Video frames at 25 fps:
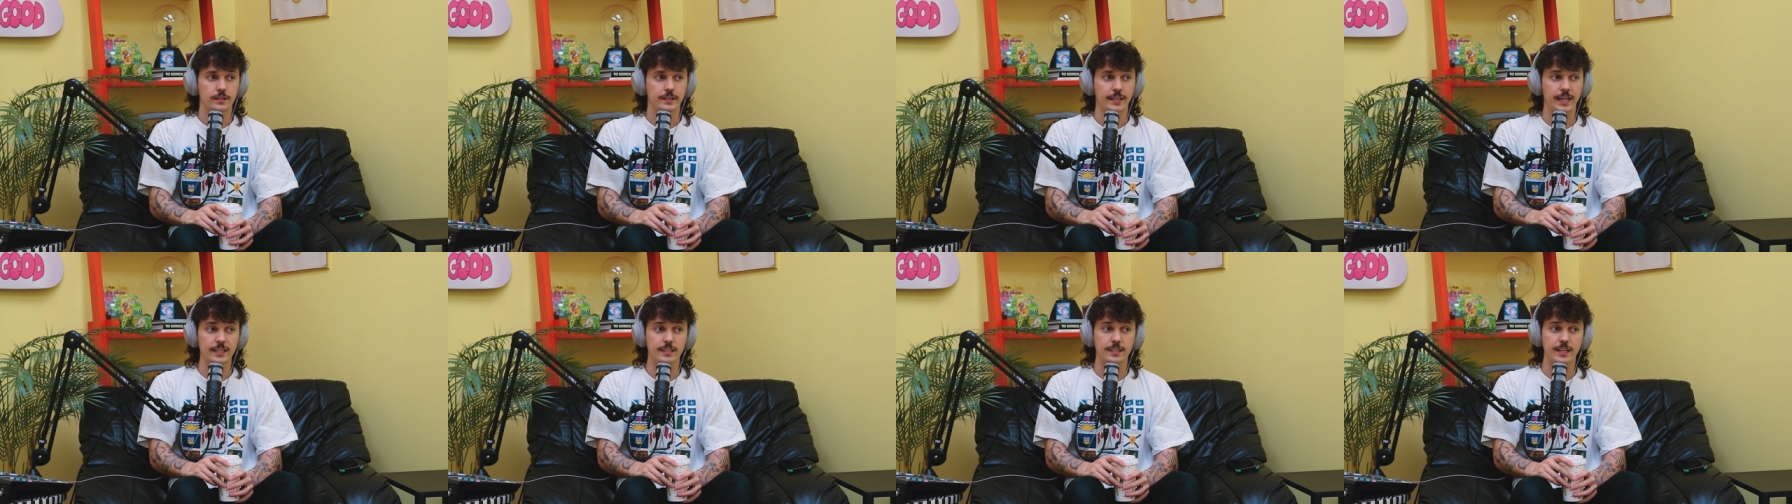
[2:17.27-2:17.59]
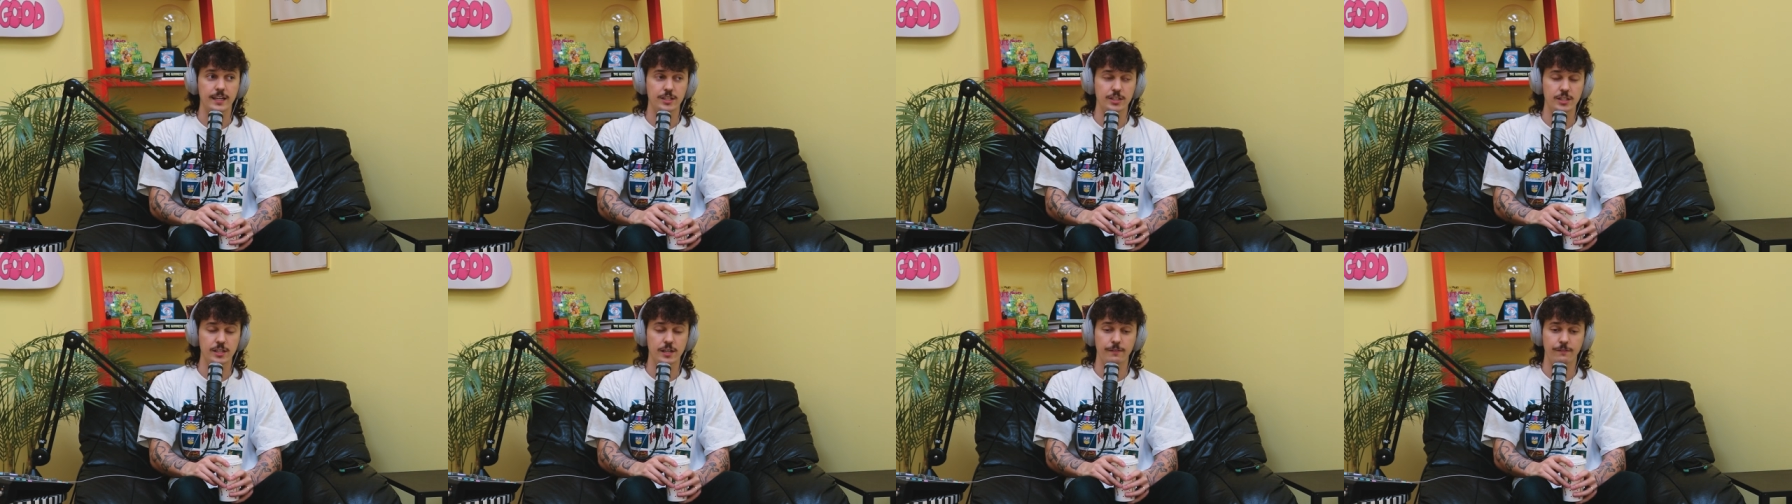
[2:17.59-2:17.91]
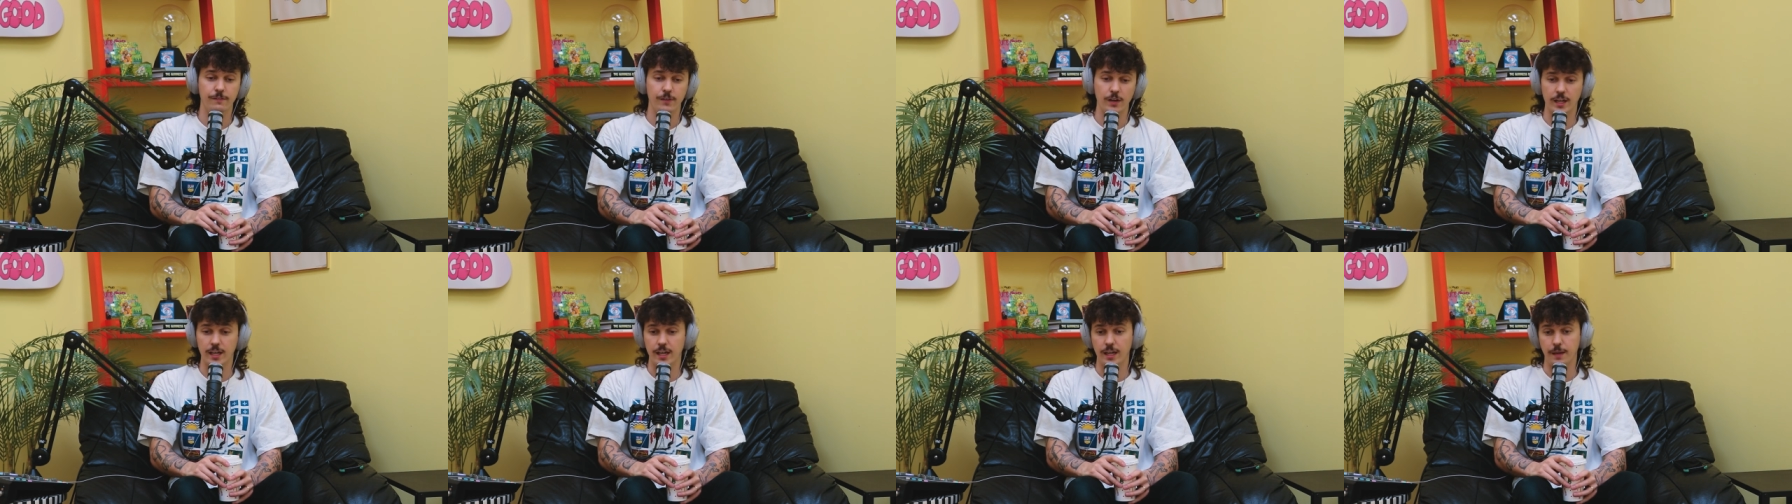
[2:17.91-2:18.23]
That's actually a
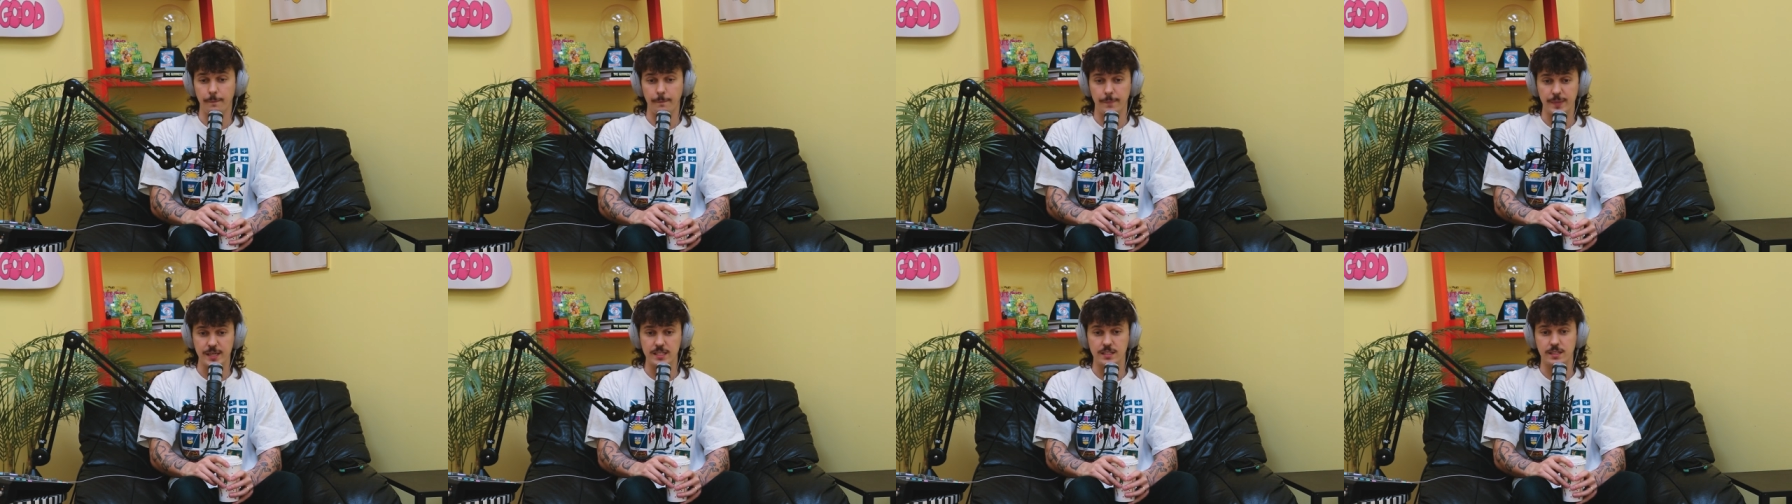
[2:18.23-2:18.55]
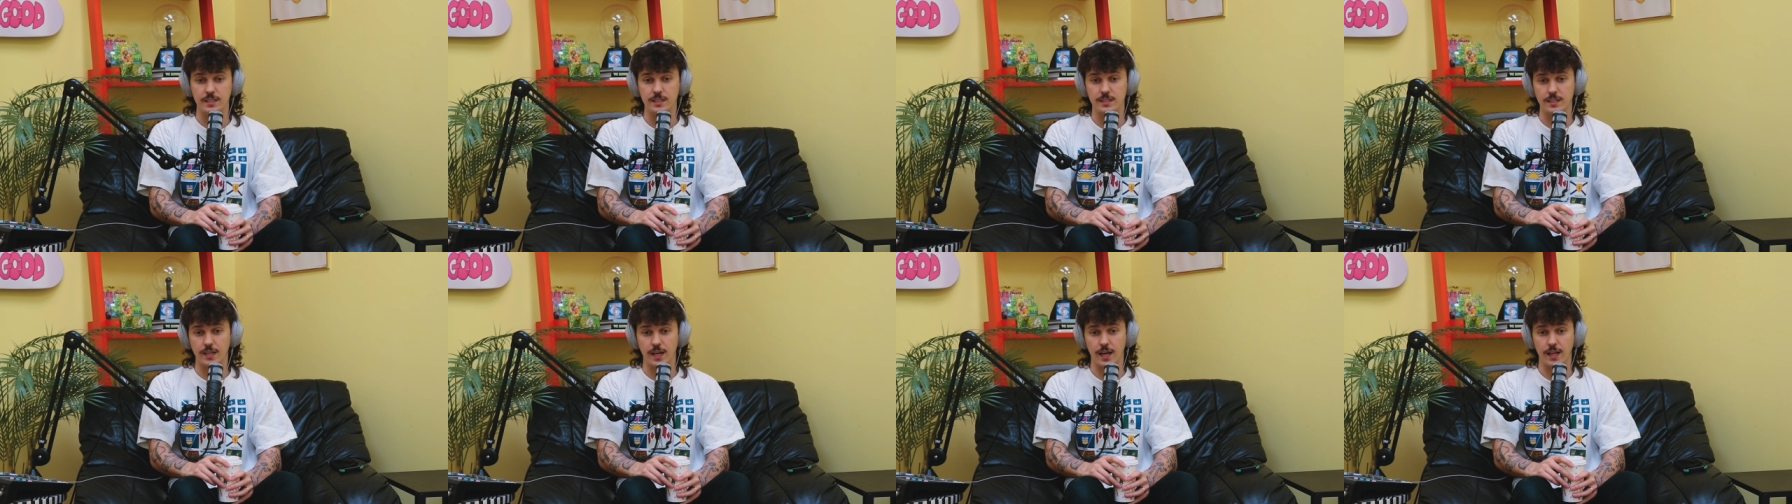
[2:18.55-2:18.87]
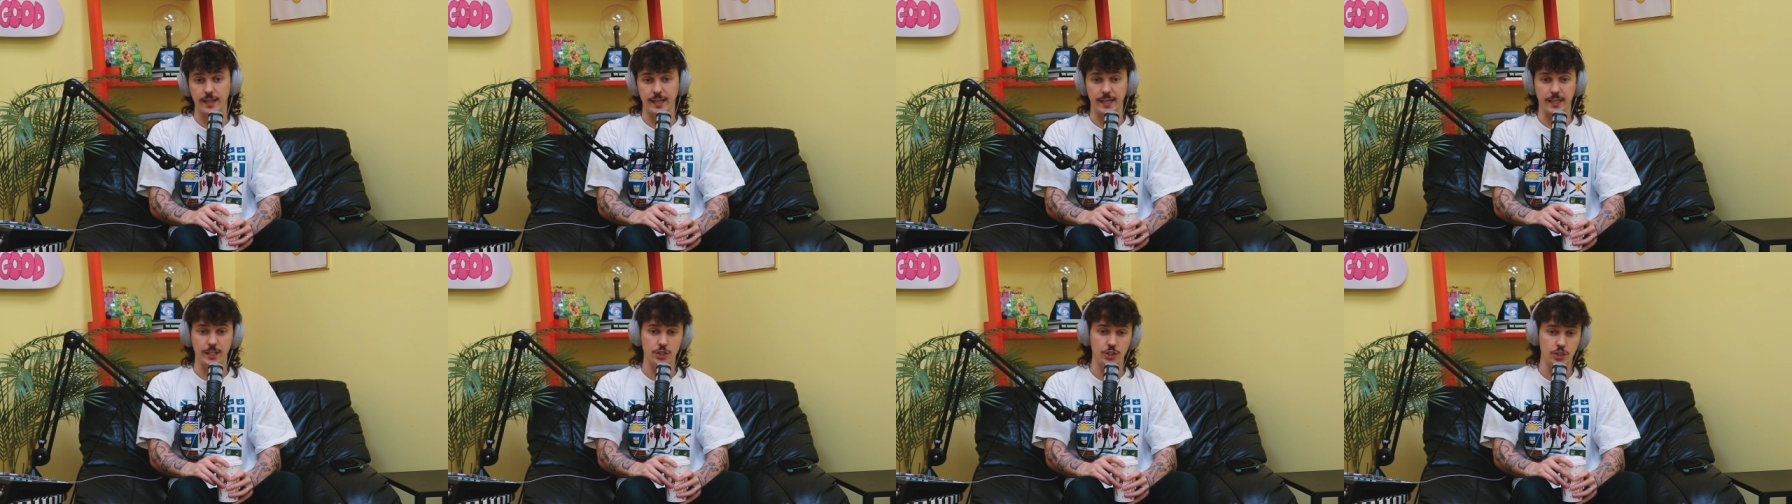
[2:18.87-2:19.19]
fucking business,
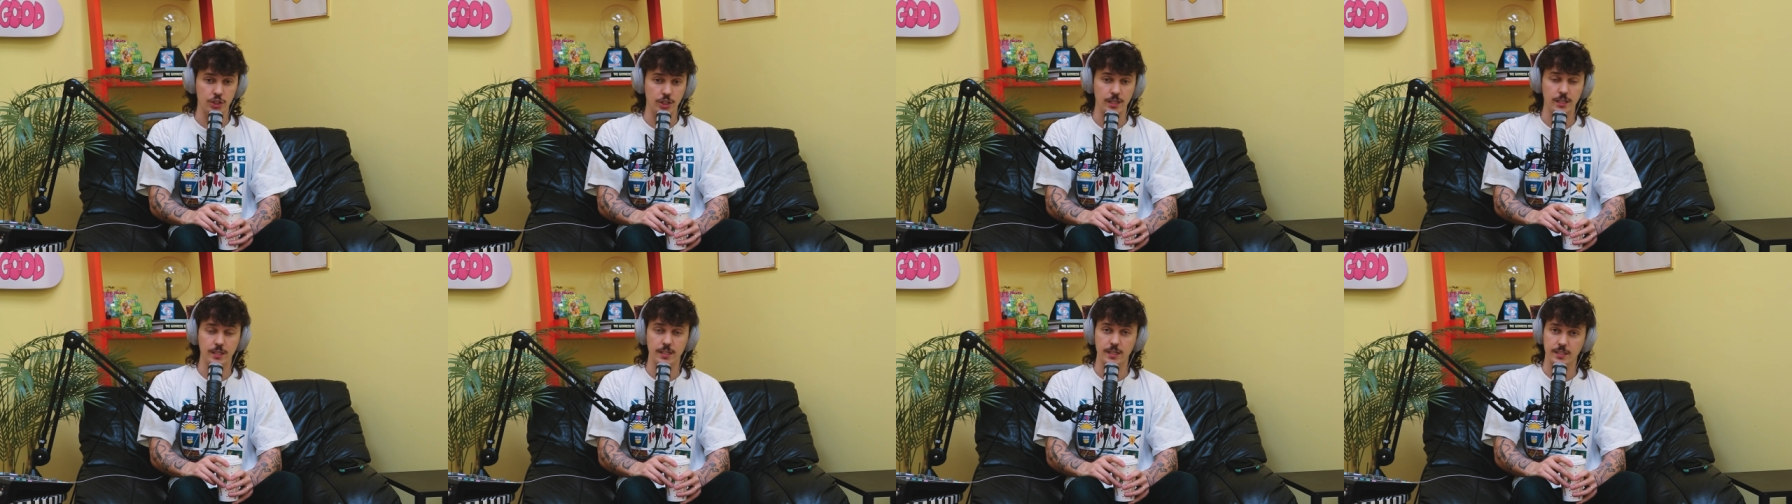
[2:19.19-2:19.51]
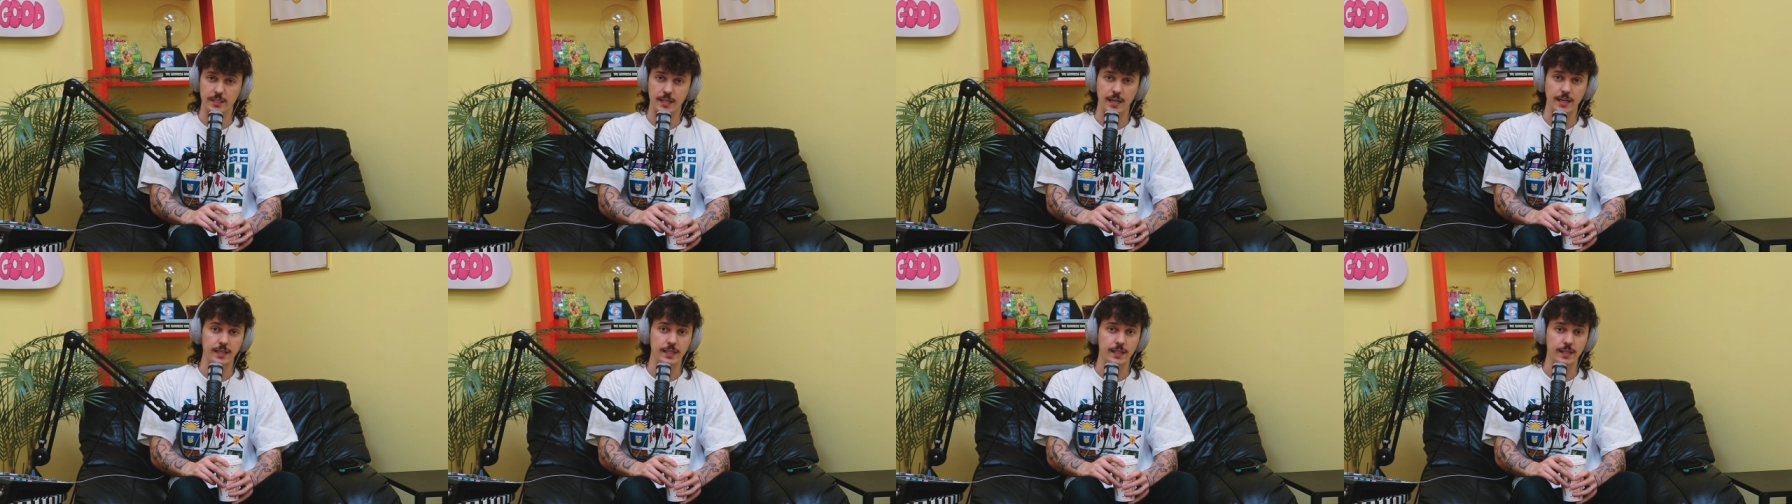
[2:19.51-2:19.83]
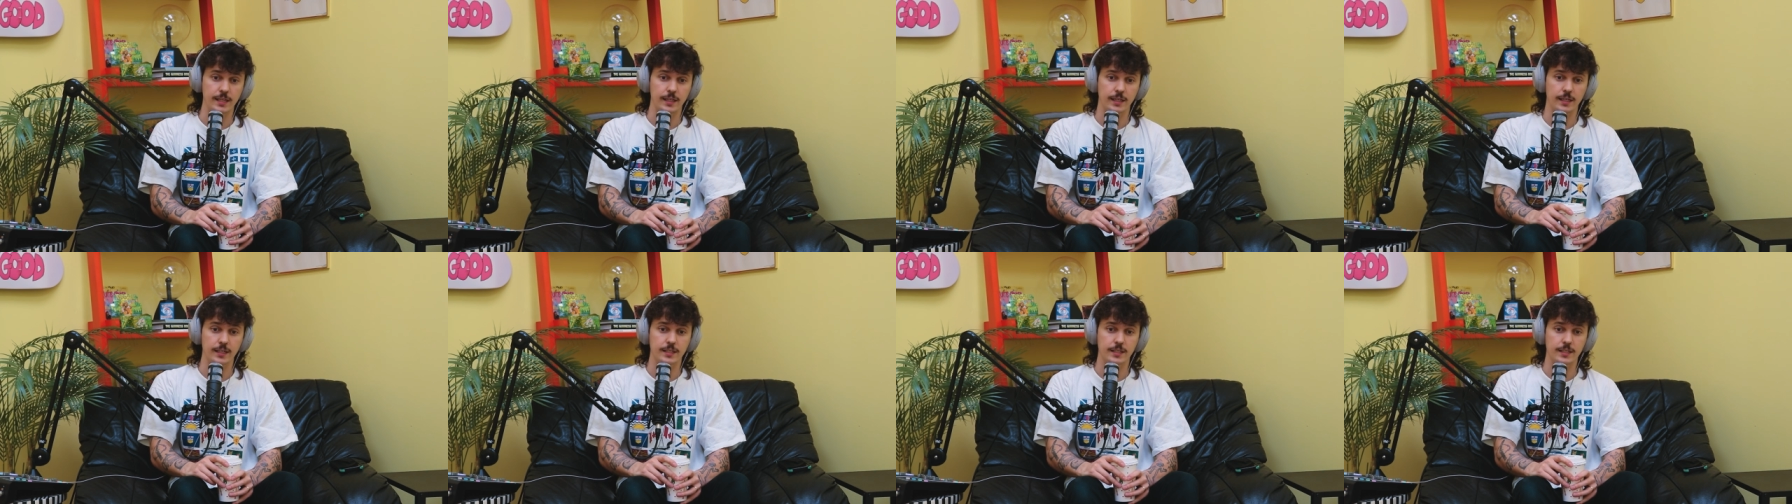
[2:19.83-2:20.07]
like, genius idea.